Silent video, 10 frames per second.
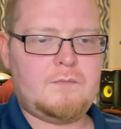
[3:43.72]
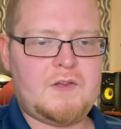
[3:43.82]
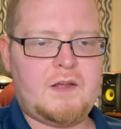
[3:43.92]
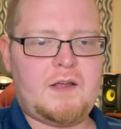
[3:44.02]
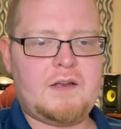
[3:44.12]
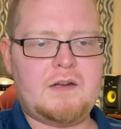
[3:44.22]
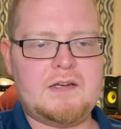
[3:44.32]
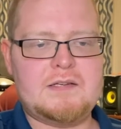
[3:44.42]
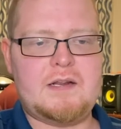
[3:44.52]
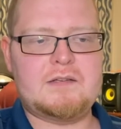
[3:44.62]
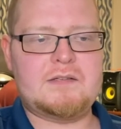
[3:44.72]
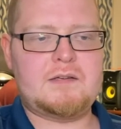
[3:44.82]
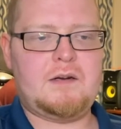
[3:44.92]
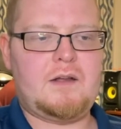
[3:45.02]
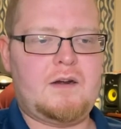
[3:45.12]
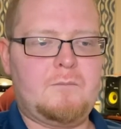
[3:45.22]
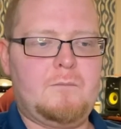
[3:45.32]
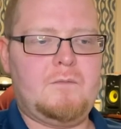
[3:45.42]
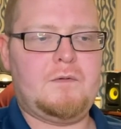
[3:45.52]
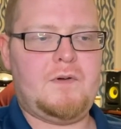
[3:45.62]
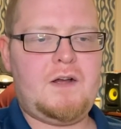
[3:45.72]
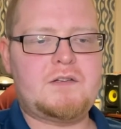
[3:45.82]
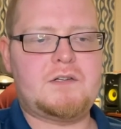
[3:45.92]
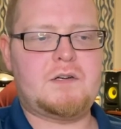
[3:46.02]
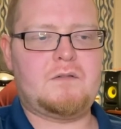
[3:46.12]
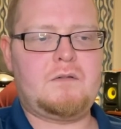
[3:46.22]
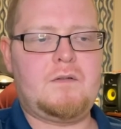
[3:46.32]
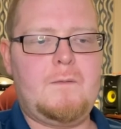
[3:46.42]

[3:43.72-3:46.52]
again contains a lot of oxygen,